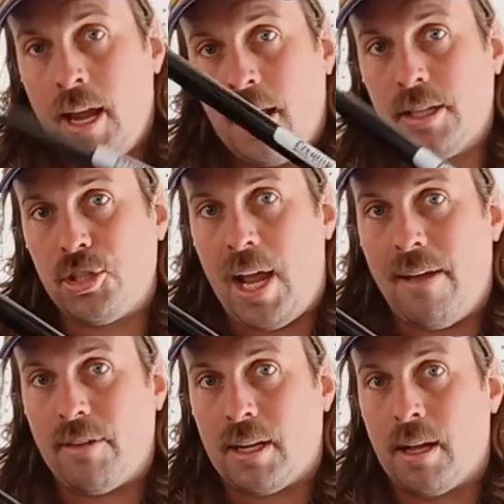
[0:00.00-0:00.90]
and the
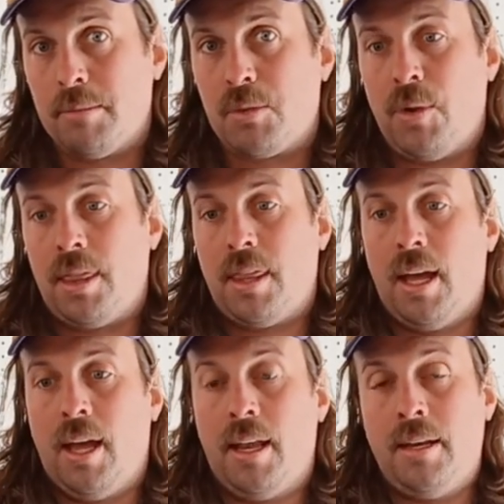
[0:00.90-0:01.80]
shaft it comes with
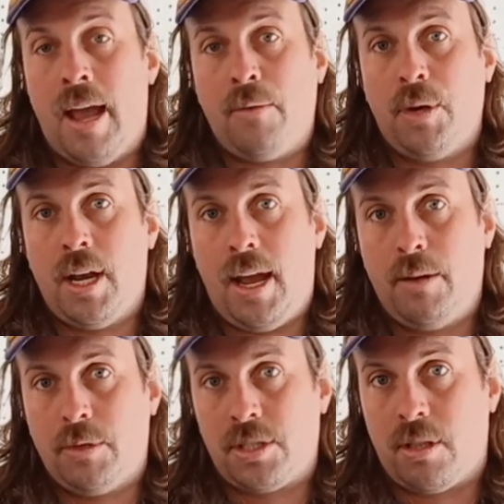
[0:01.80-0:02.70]
the
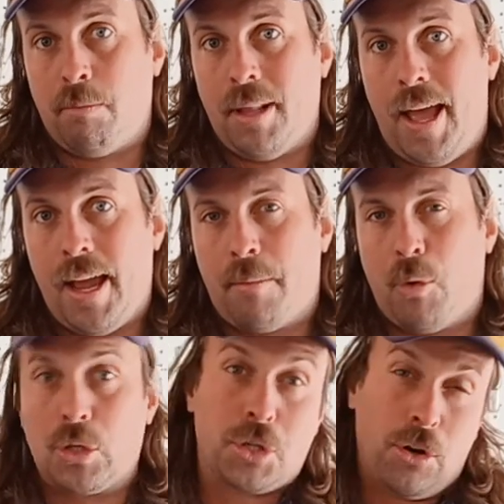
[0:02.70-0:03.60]
919, which is the black,
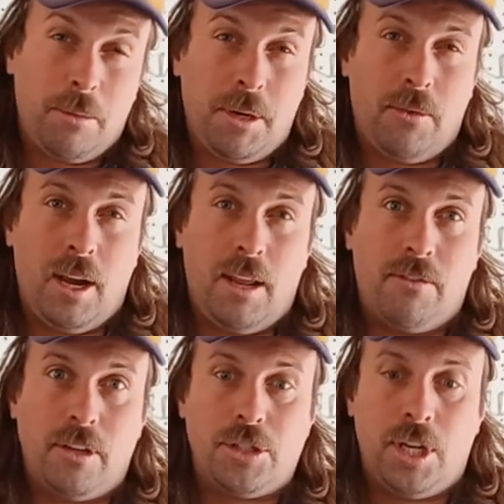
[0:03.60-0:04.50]
more tournament-ready
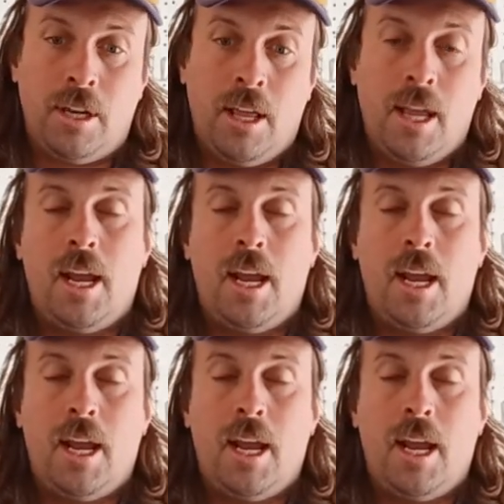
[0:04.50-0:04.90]
version,